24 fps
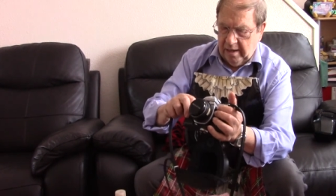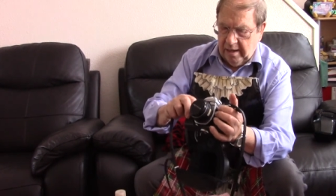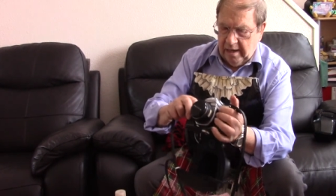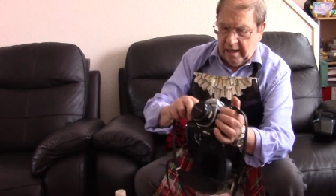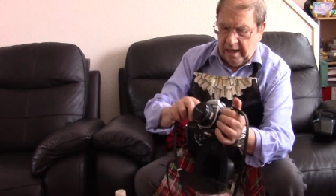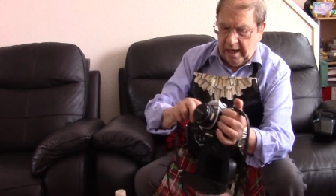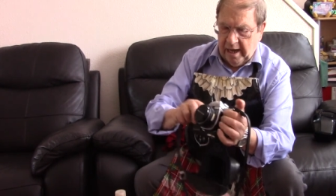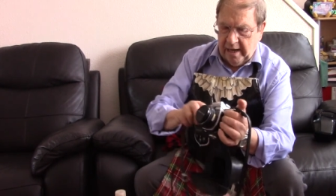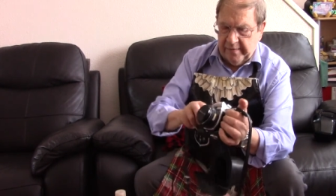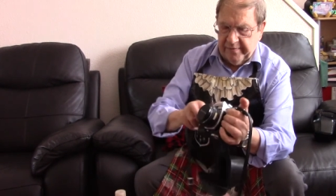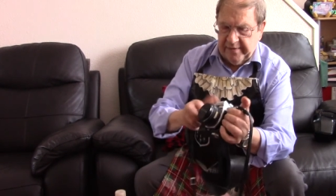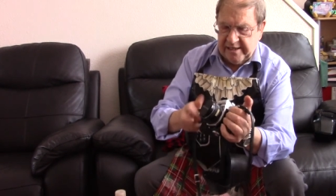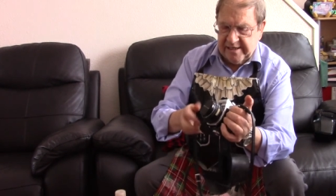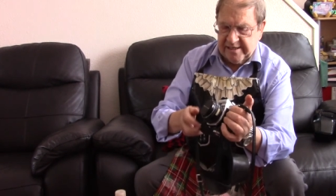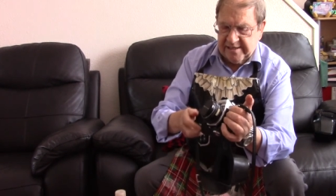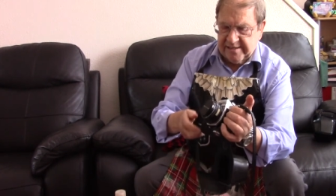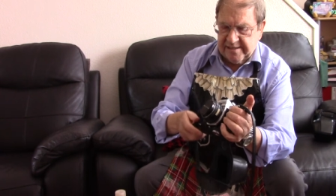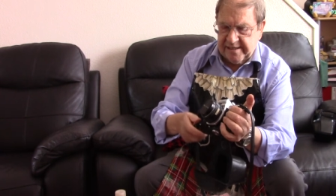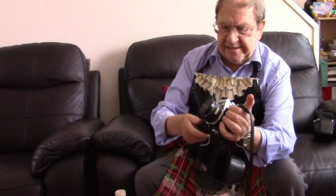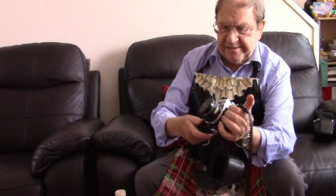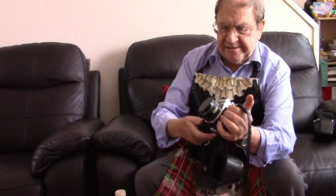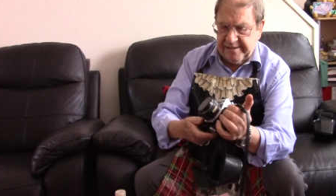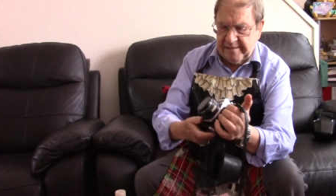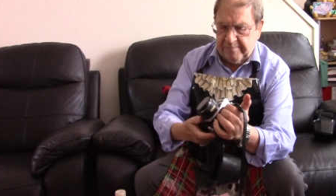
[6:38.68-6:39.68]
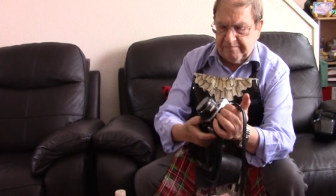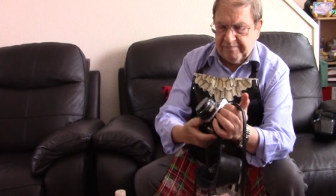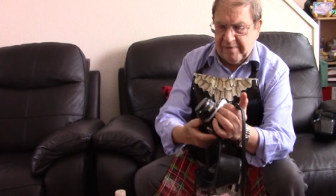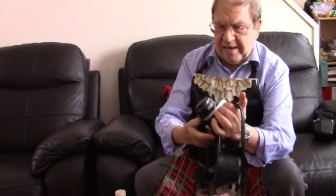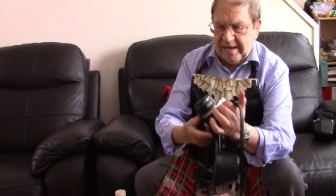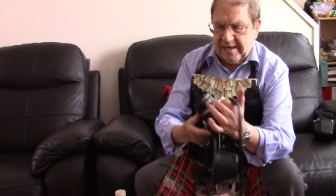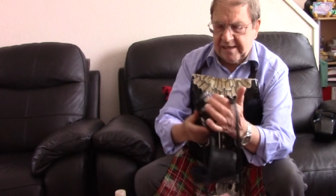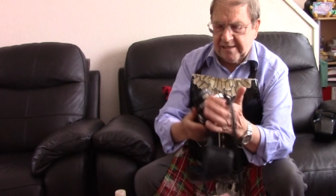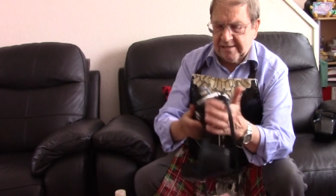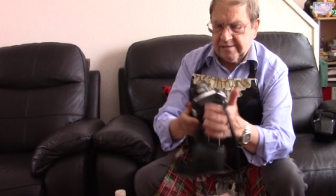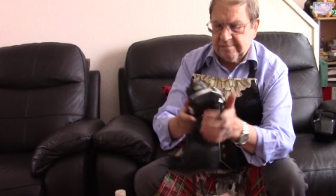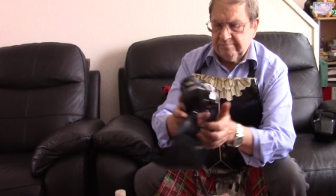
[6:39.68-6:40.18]
and they sent it
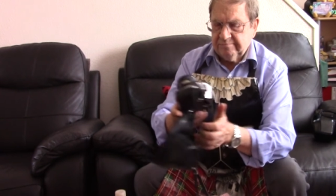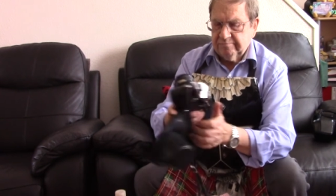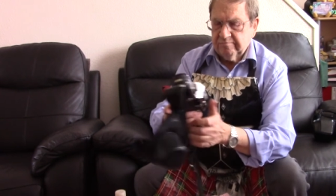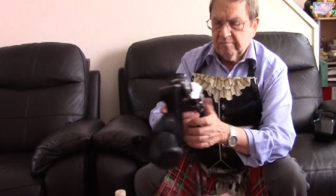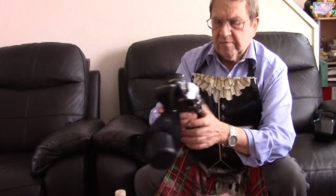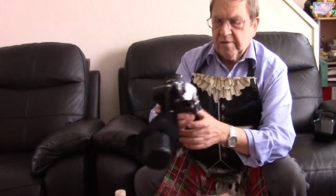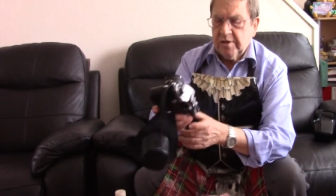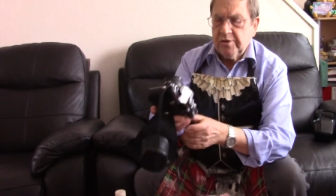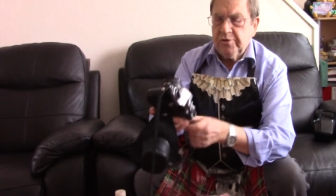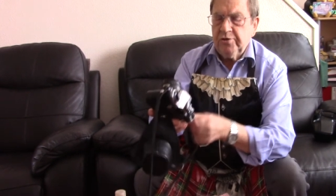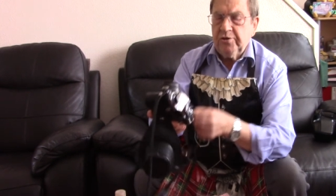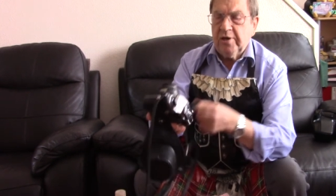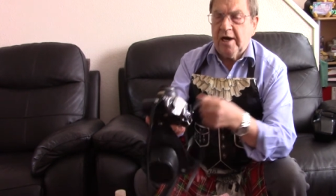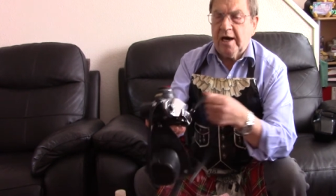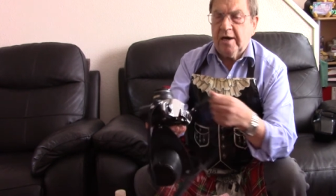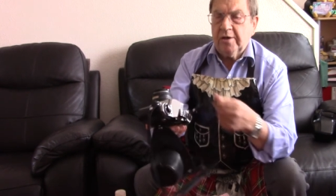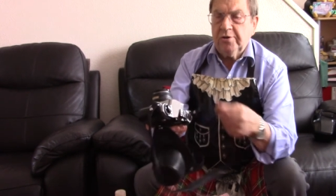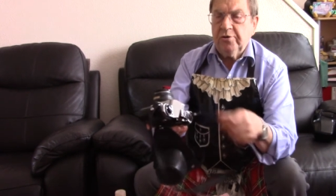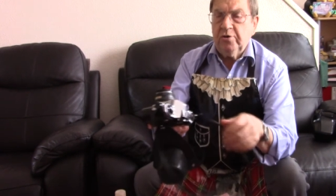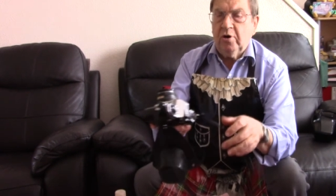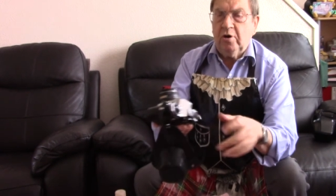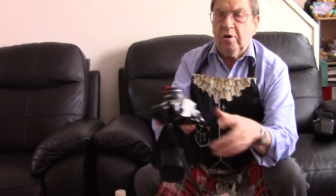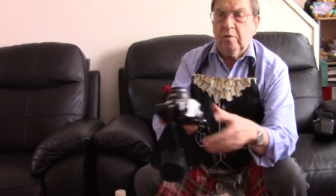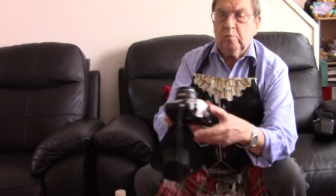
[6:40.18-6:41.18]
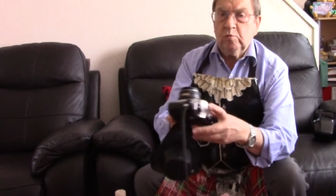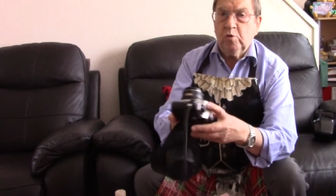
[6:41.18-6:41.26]
back as not